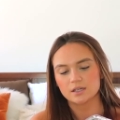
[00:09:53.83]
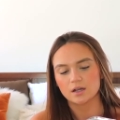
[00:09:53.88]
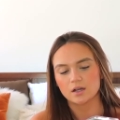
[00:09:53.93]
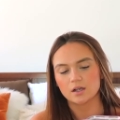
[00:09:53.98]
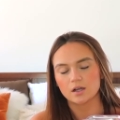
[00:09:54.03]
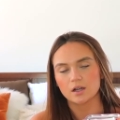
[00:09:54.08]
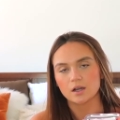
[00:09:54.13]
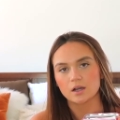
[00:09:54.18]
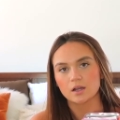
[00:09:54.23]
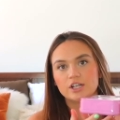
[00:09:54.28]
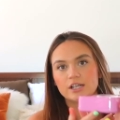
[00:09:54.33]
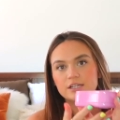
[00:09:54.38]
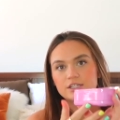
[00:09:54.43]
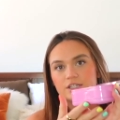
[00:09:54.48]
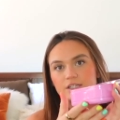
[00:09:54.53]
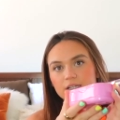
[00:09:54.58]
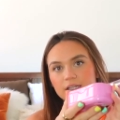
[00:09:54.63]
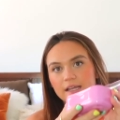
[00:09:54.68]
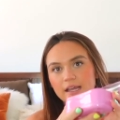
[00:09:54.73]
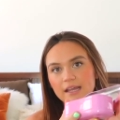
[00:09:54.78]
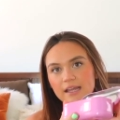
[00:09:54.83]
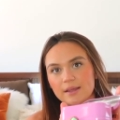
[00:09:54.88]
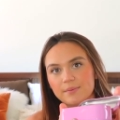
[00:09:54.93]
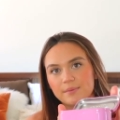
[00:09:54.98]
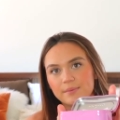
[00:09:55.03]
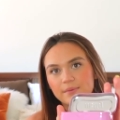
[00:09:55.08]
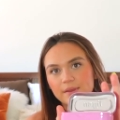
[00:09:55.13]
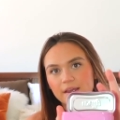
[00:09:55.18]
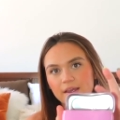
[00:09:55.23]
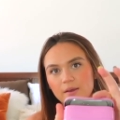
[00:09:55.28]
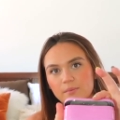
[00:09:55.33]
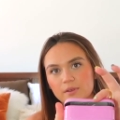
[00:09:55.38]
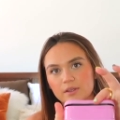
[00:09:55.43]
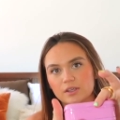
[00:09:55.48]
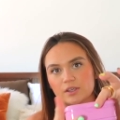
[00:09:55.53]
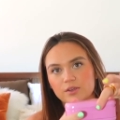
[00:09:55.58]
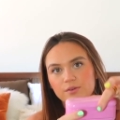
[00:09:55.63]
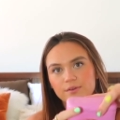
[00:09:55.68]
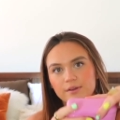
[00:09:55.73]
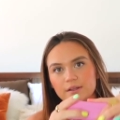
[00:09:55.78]
are changing the game. They come in
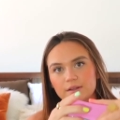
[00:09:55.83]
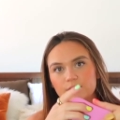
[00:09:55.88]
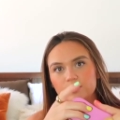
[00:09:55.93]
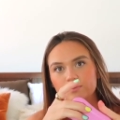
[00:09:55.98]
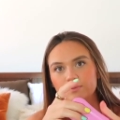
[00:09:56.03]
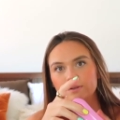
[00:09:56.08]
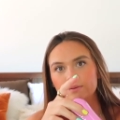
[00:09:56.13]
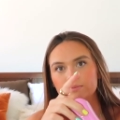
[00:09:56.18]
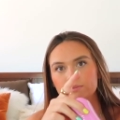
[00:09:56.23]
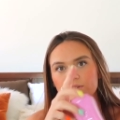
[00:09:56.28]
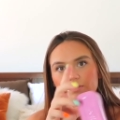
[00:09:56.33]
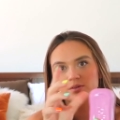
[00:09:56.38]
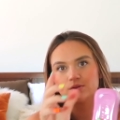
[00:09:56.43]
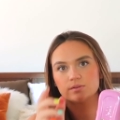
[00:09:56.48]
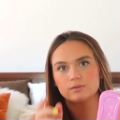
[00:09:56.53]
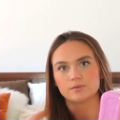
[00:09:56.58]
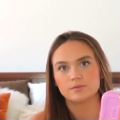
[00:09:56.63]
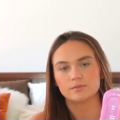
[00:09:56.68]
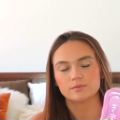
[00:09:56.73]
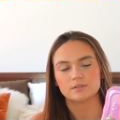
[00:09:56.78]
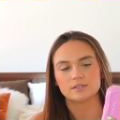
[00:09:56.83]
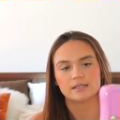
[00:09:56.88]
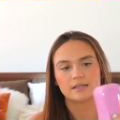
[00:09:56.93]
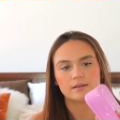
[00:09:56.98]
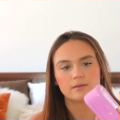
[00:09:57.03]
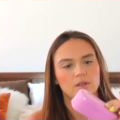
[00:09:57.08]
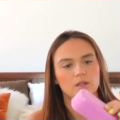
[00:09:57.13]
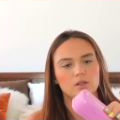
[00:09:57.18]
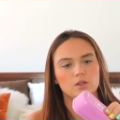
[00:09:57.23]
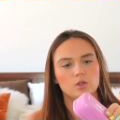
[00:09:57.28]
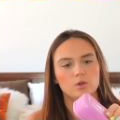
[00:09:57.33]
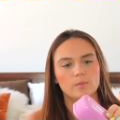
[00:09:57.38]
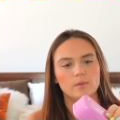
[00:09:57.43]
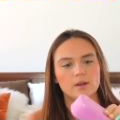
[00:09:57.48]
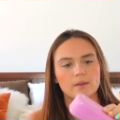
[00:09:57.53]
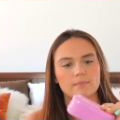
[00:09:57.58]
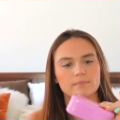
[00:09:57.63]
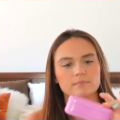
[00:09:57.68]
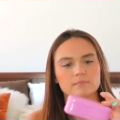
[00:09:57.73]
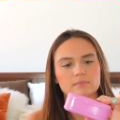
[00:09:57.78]
cute aluminum,
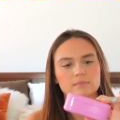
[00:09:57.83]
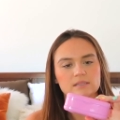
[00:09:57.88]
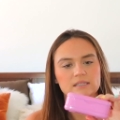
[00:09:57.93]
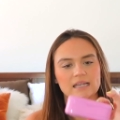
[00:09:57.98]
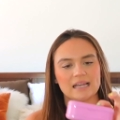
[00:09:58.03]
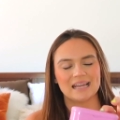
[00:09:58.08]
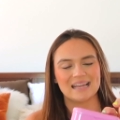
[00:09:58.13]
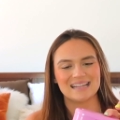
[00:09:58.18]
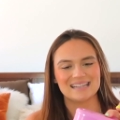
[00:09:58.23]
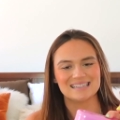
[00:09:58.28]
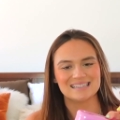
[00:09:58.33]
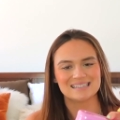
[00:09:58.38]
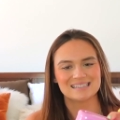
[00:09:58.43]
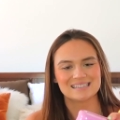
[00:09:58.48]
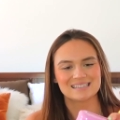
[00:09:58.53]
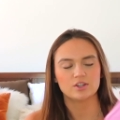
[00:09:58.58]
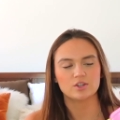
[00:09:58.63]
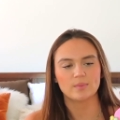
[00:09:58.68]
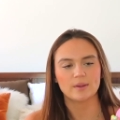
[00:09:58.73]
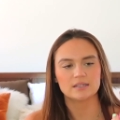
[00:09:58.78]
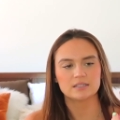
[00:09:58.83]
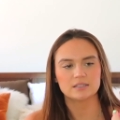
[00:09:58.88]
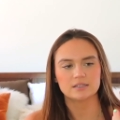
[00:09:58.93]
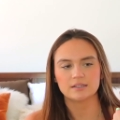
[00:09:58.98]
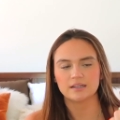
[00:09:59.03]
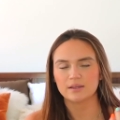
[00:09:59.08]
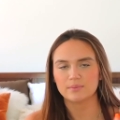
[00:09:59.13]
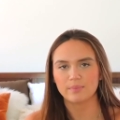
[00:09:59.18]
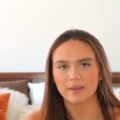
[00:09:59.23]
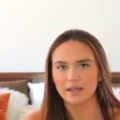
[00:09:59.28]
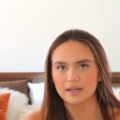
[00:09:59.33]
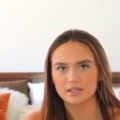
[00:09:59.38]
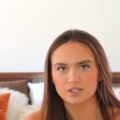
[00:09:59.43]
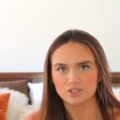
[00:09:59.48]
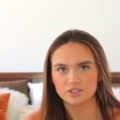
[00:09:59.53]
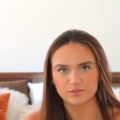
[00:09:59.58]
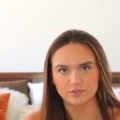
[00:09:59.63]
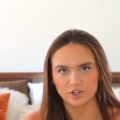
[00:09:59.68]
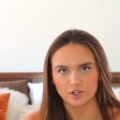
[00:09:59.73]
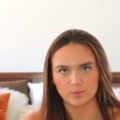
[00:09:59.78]
aluminum tins. And they're basically like
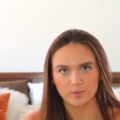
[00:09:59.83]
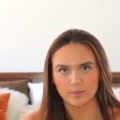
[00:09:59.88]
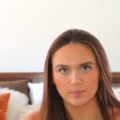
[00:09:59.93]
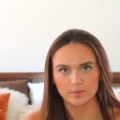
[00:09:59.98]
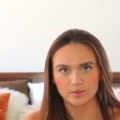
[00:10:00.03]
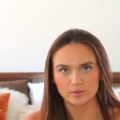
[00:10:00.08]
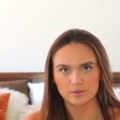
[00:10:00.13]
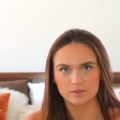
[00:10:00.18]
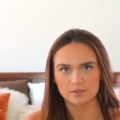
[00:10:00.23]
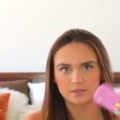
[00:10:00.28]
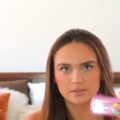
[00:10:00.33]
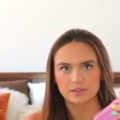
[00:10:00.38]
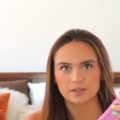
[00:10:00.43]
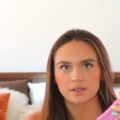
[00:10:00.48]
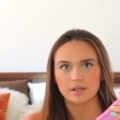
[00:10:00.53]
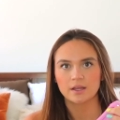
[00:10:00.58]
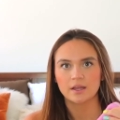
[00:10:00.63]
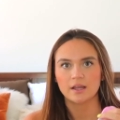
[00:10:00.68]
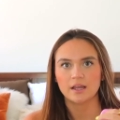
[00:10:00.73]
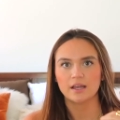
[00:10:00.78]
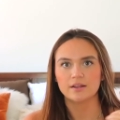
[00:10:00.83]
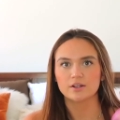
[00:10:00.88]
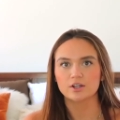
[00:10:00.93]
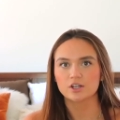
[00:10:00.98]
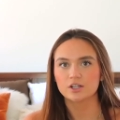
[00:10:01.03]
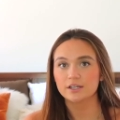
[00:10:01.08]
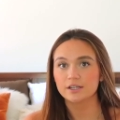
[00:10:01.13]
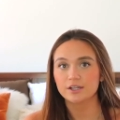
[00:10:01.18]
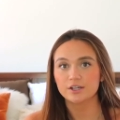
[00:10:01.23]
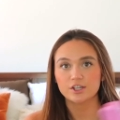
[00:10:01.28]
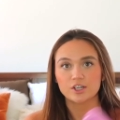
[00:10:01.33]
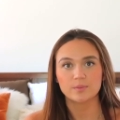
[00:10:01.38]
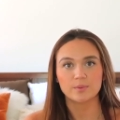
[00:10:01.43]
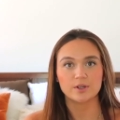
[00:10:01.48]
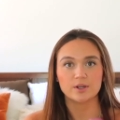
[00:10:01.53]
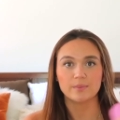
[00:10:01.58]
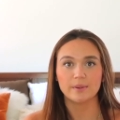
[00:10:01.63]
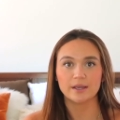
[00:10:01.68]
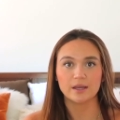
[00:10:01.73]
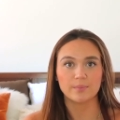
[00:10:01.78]
bandages for your pimples. And they're clear, you can
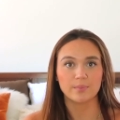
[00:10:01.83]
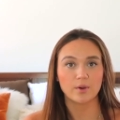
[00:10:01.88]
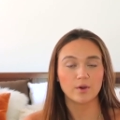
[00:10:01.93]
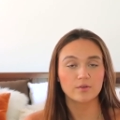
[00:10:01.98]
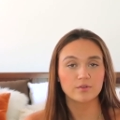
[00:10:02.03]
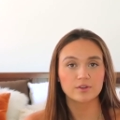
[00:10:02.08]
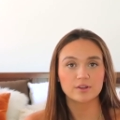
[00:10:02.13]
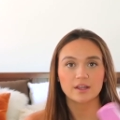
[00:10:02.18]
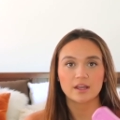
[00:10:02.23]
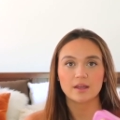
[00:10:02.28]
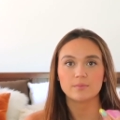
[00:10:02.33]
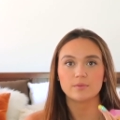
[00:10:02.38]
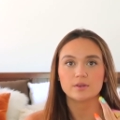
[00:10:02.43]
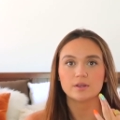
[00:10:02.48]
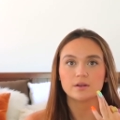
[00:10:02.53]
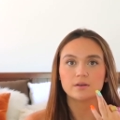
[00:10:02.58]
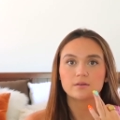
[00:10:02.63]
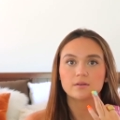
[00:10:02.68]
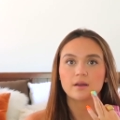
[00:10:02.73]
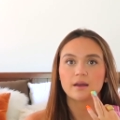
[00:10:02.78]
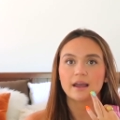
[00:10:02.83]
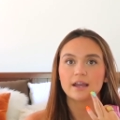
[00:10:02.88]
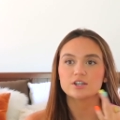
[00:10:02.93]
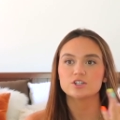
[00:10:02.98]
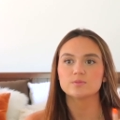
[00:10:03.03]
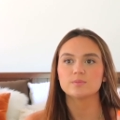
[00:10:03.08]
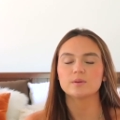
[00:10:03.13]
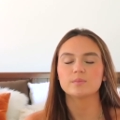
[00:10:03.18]
put your makeup over them, you can hide your